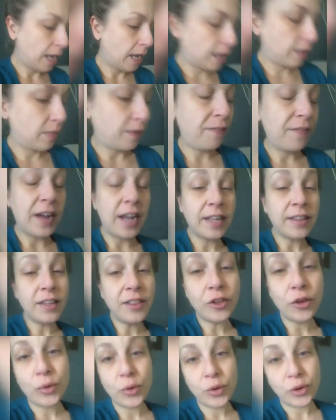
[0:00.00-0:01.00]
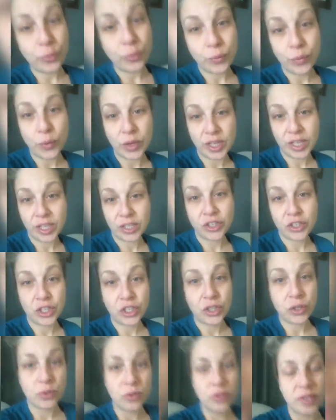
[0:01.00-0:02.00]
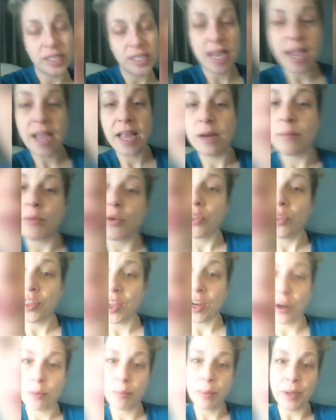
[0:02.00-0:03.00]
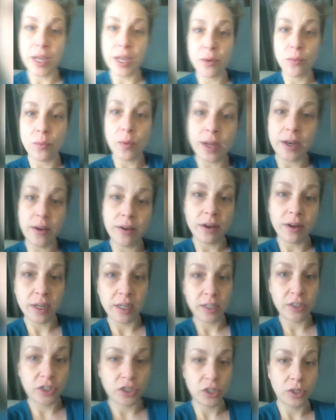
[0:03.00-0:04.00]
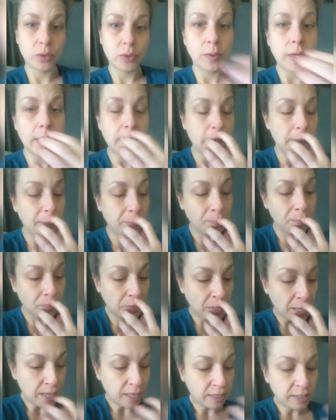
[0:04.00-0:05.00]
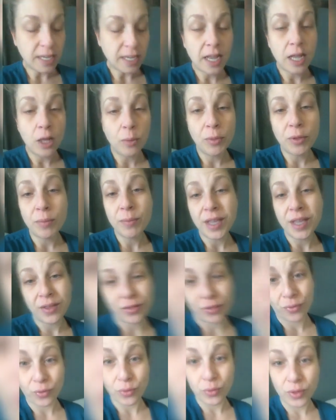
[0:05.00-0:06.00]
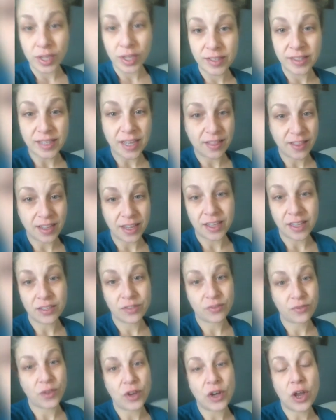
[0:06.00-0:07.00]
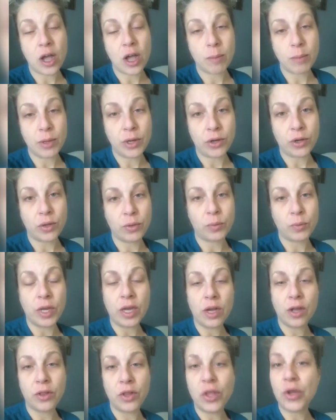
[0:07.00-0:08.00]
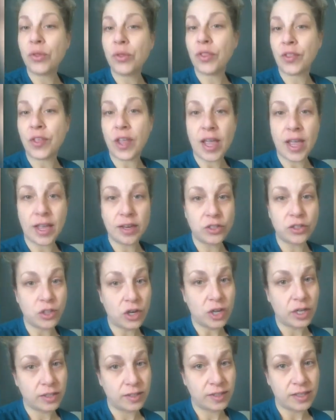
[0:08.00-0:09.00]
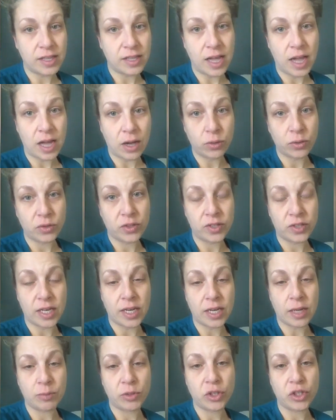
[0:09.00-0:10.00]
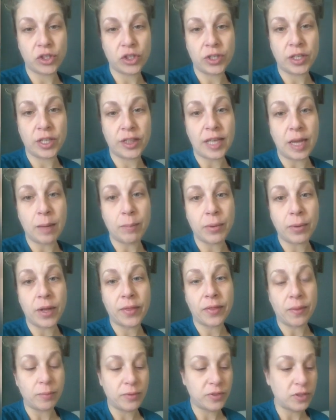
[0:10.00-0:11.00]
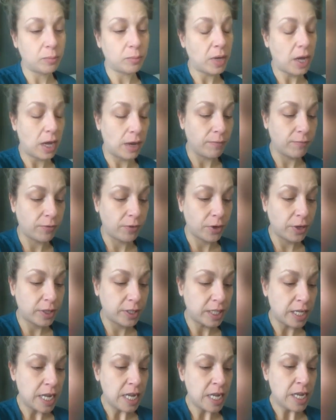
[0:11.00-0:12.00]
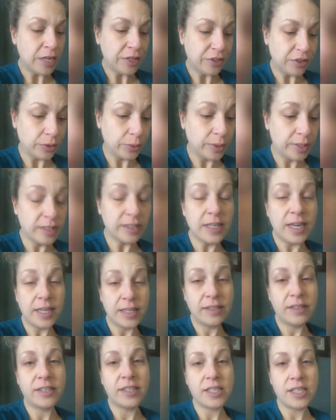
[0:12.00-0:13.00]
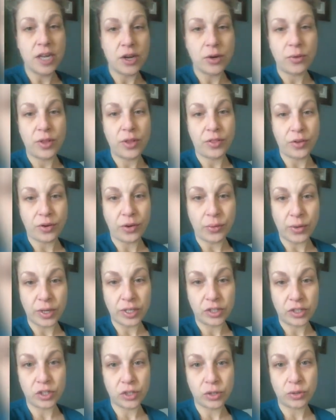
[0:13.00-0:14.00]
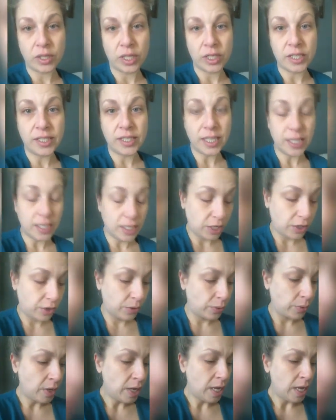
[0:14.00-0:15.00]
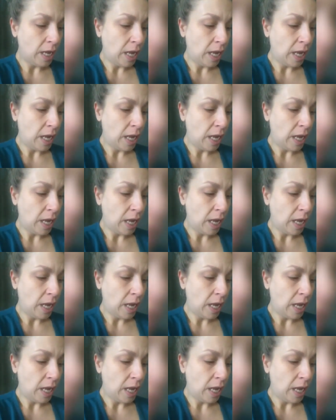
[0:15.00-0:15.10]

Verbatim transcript: And the fact that they're willing to use the animal therapy and whatnot to uh, to help them get through this, I think is phenomenal. We all know that they had dogs in the house, and I'm sure that that brought them some comfort. So it's nice to know that they're going to continue